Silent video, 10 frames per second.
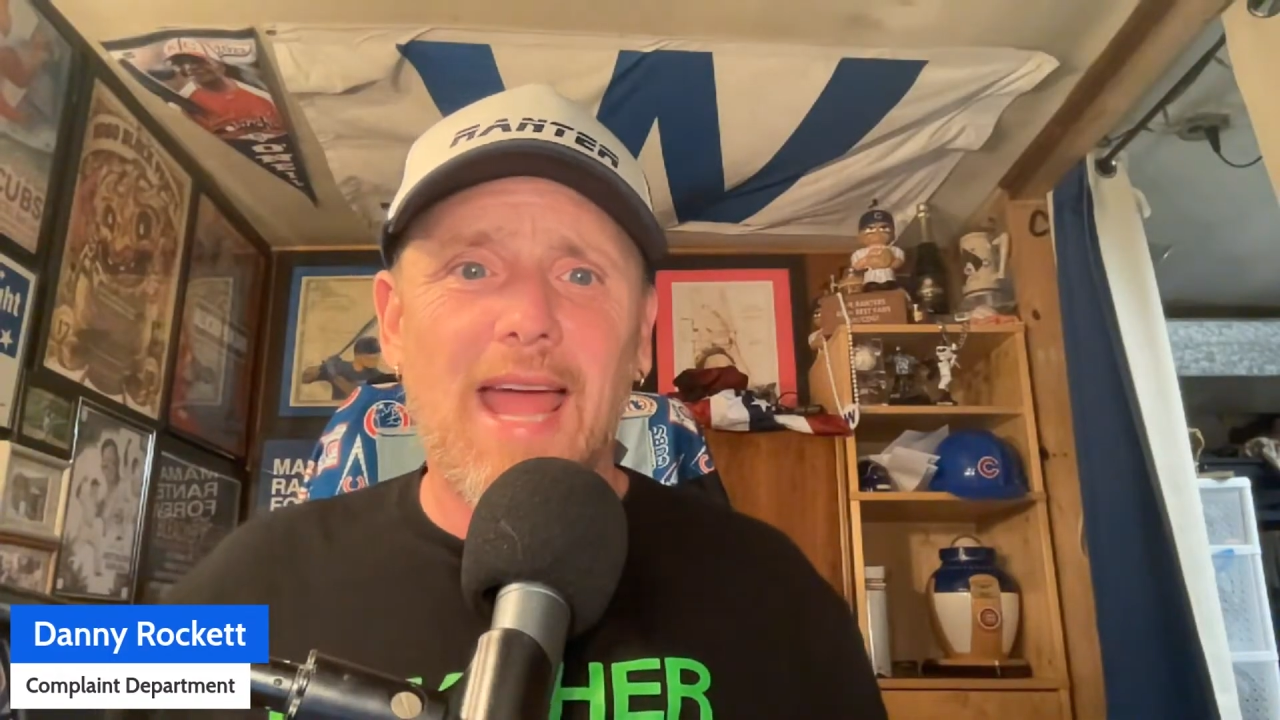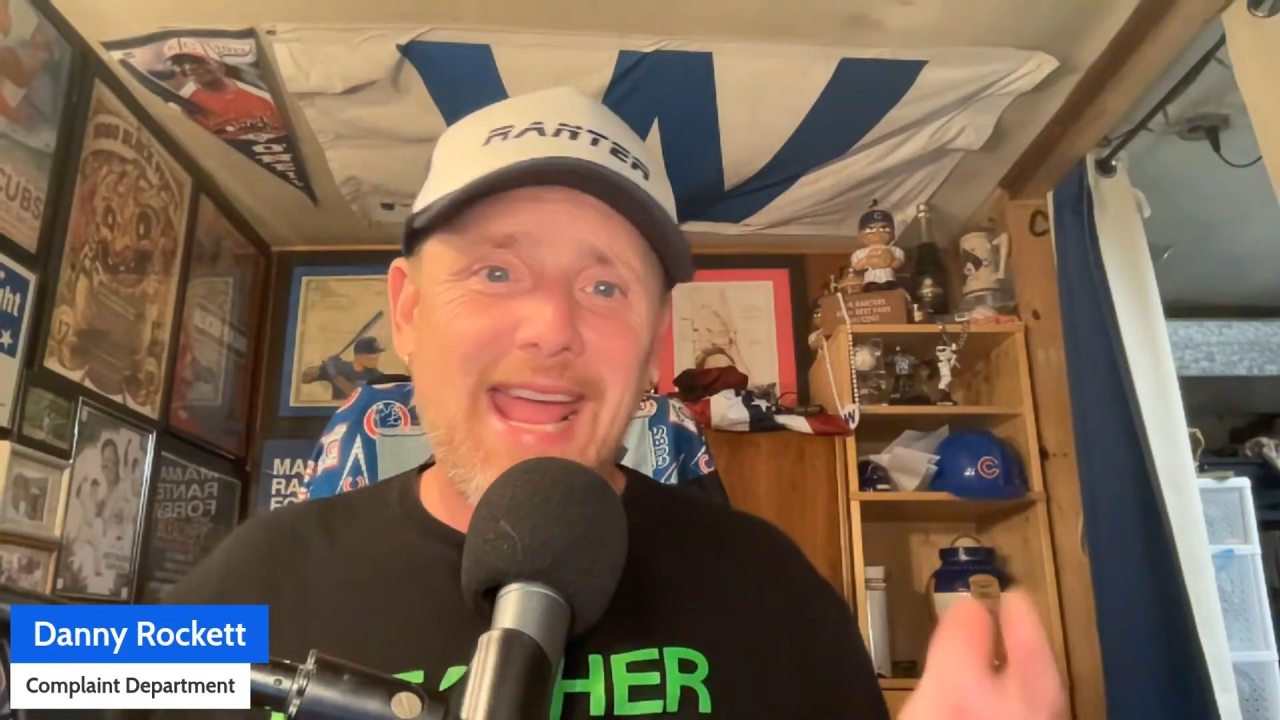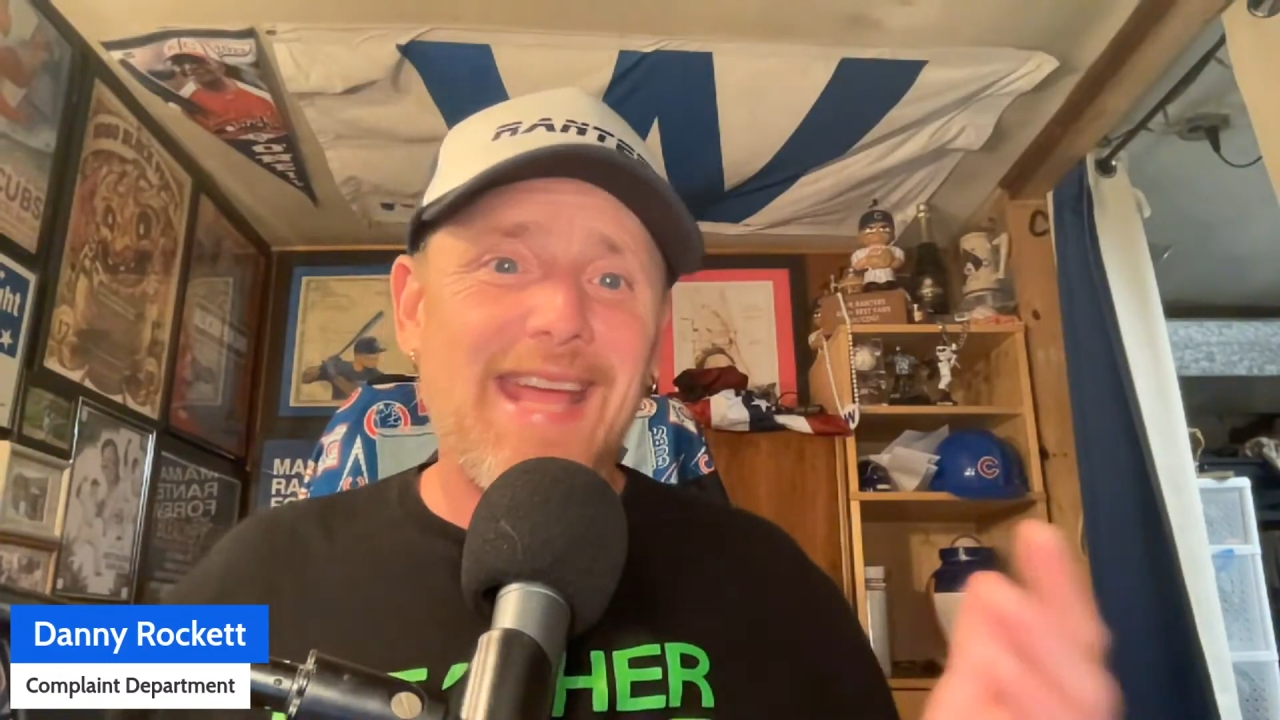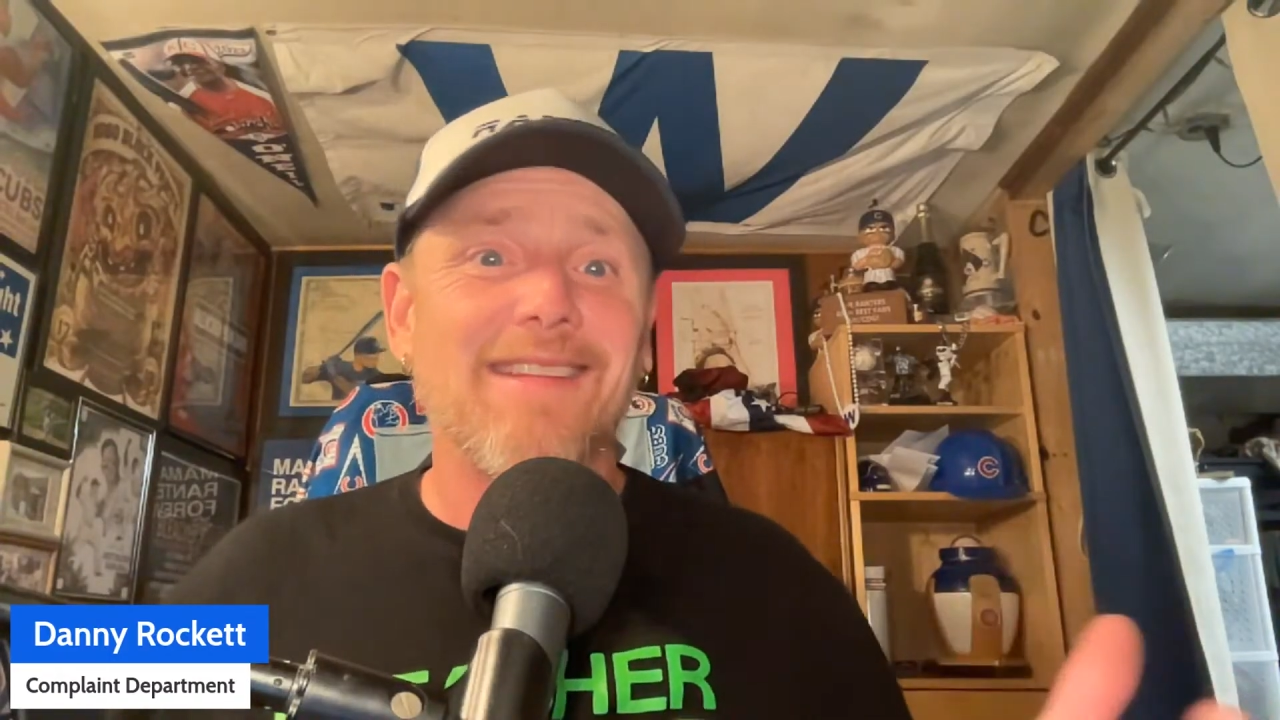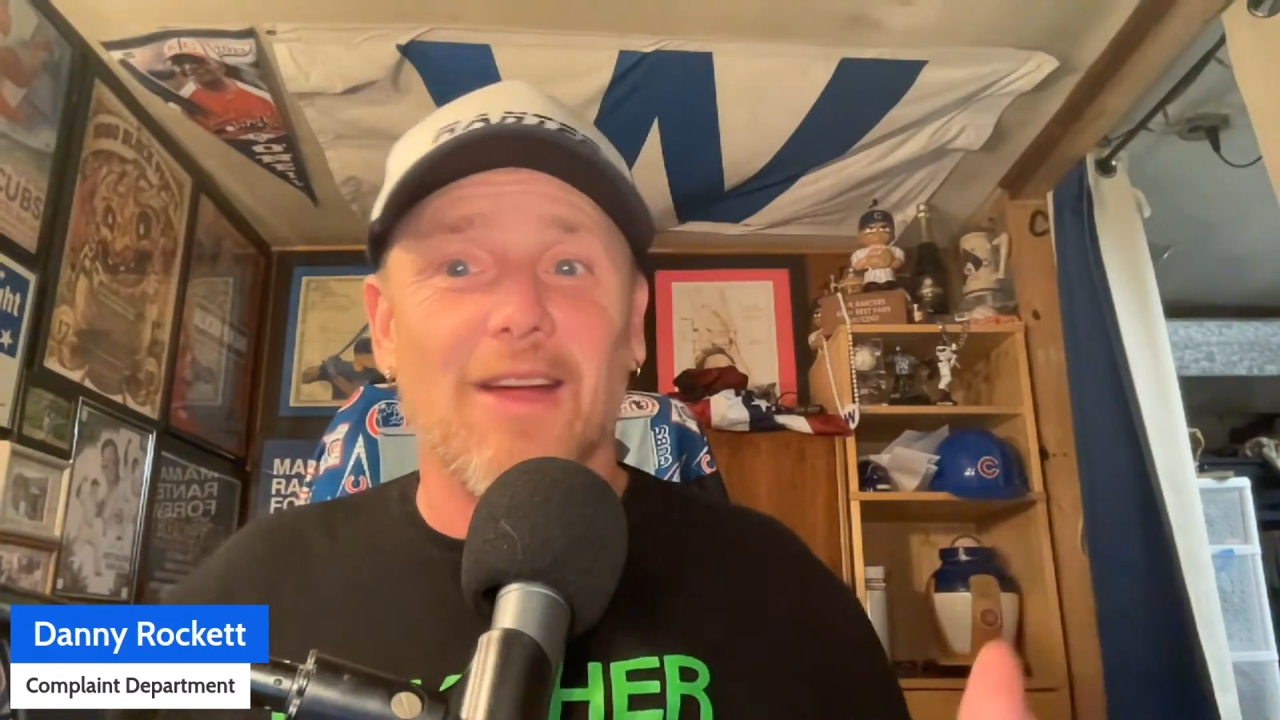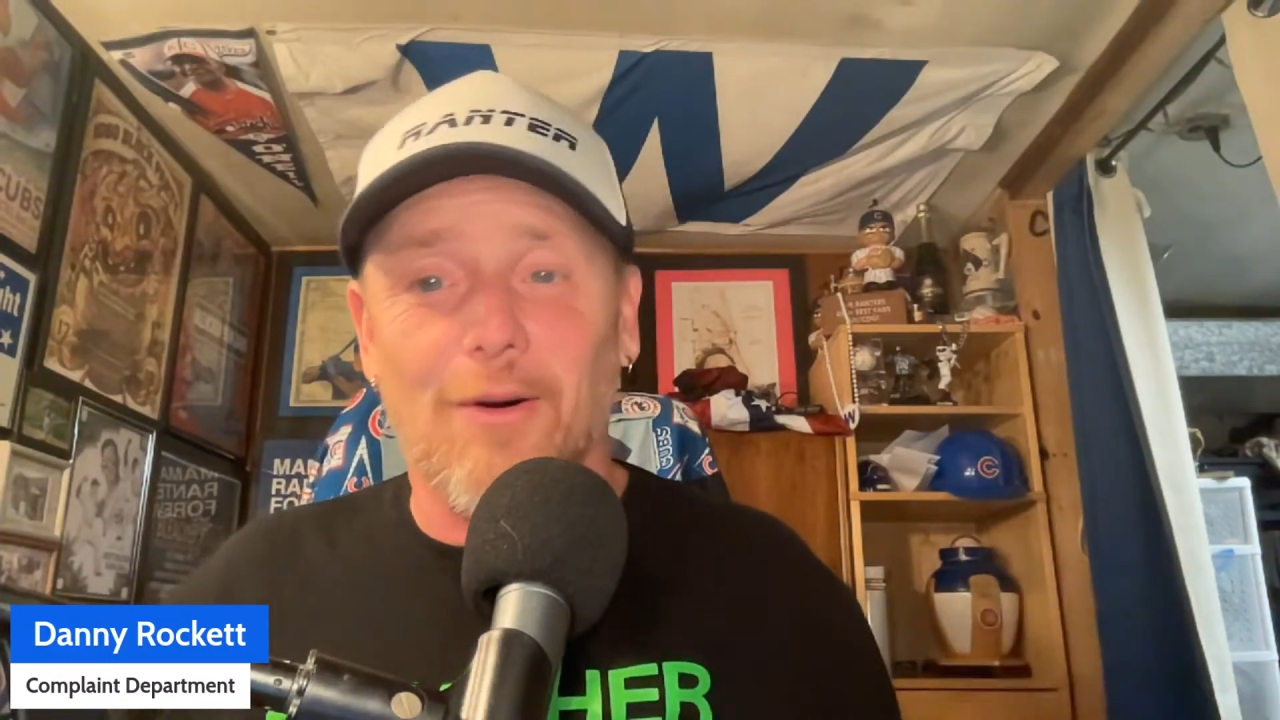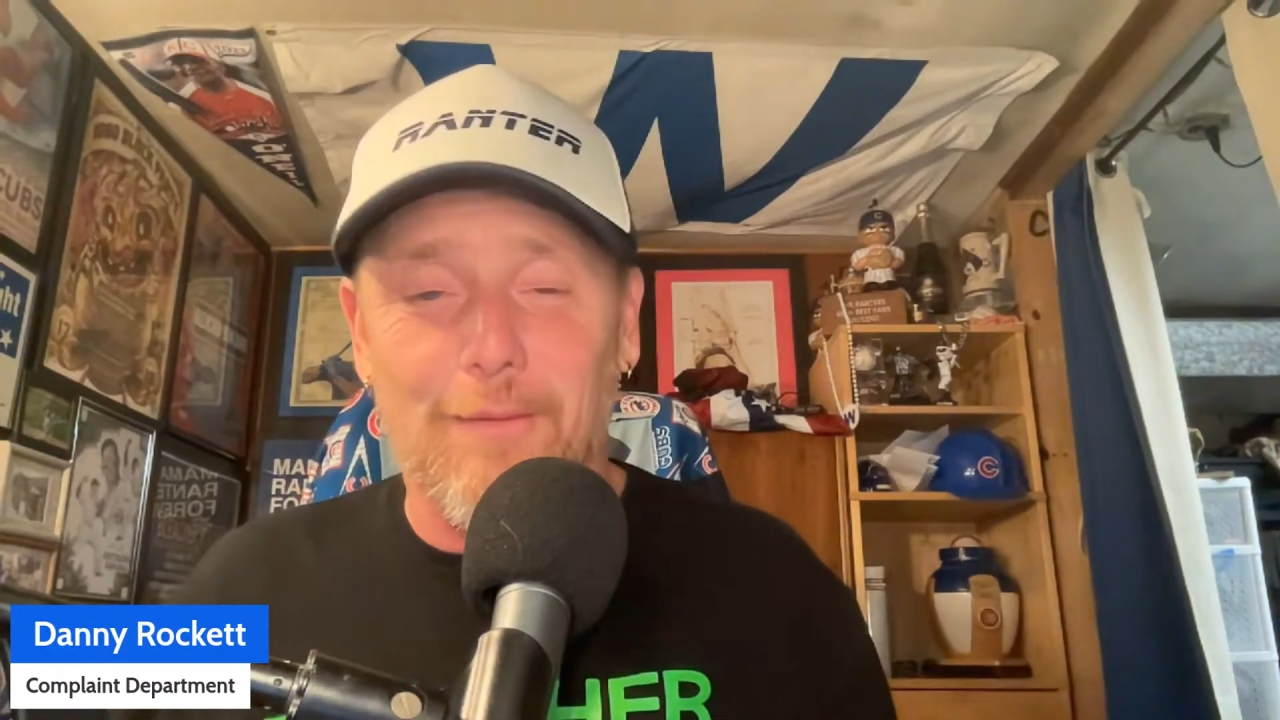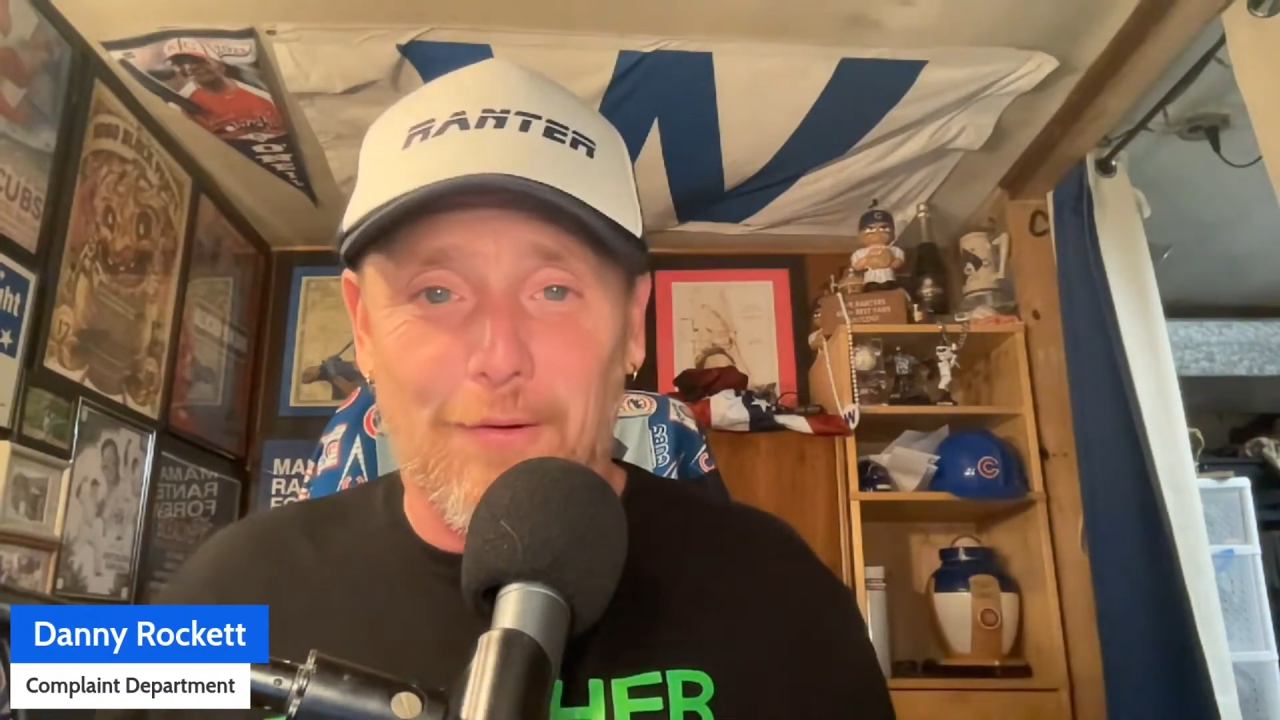And they're in